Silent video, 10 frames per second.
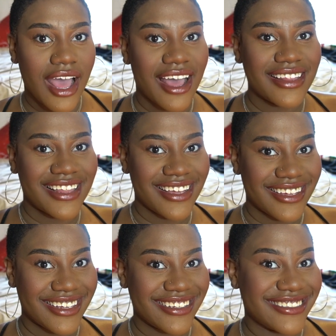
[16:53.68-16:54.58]
I
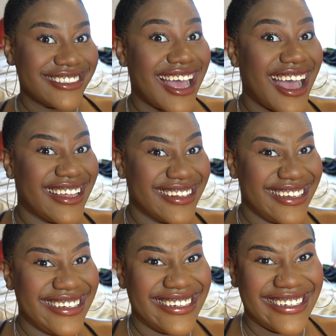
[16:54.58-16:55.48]
like it. I
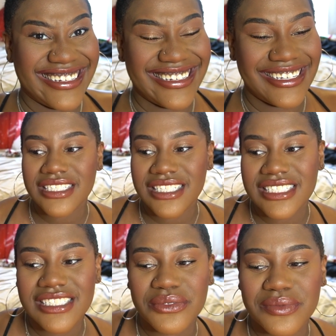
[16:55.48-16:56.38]
like it.
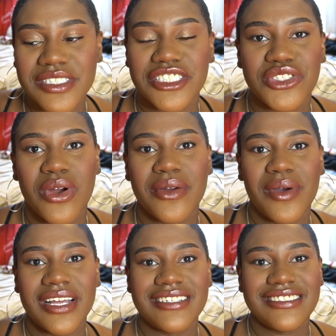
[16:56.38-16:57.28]
This is a really short
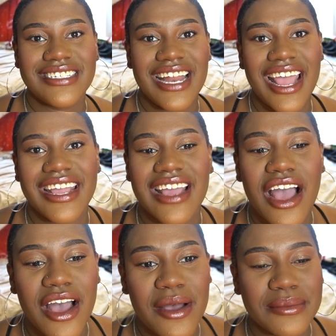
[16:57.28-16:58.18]
one today.
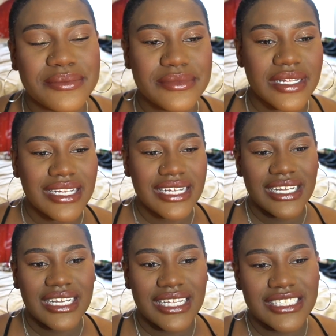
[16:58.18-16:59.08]

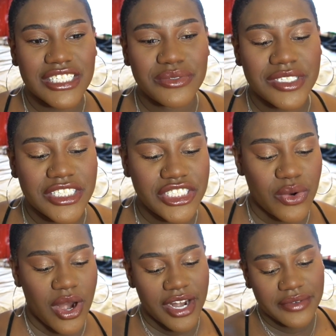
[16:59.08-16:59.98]
This is really
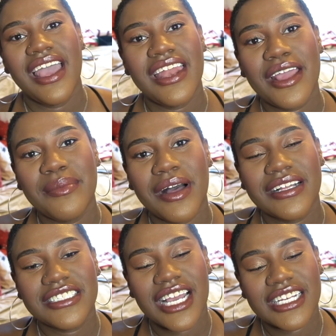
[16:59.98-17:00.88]
short, and I
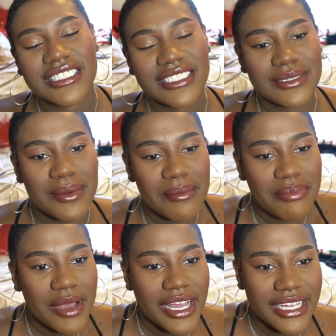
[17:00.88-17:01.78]
apologize,
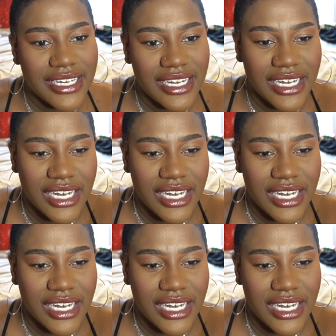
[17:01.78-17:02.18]
but